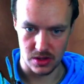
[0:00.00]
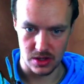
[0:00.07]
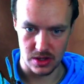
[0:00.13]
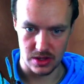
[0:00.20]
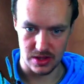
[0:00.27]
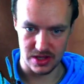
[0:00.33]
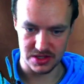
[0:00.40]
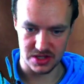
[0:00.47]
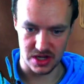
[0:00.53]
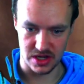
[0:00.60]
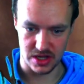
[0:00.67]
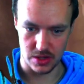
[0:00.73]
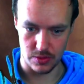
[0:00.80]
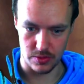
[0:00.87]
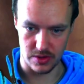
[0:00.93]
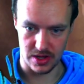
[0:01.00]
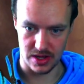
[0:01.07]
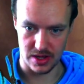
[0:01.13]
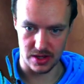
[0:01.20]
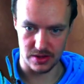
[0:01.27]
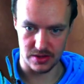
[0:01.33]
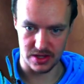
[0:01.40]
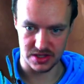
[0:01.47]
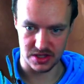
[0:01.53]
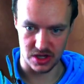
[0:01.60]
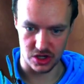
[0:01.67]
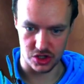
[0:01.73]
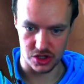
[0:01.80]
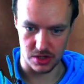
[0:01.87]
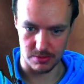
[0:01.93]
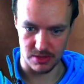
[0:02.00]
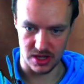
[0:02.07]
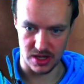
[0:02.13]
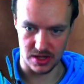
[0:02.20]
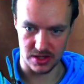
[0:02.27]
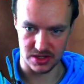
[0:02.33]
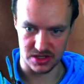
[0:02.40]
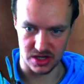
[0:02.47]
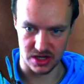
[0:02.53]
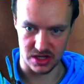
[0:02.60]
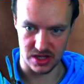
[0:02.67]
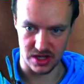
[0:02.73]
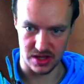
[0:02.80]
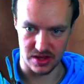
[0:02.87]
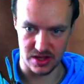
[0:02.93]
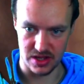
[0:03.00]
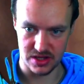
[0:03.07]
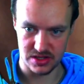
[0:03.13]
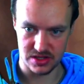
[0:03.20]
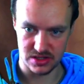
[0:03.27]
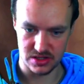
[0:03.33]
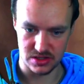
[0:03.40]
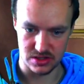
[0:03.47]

That's going to kill that. That's going to chip that. That's going to hit this.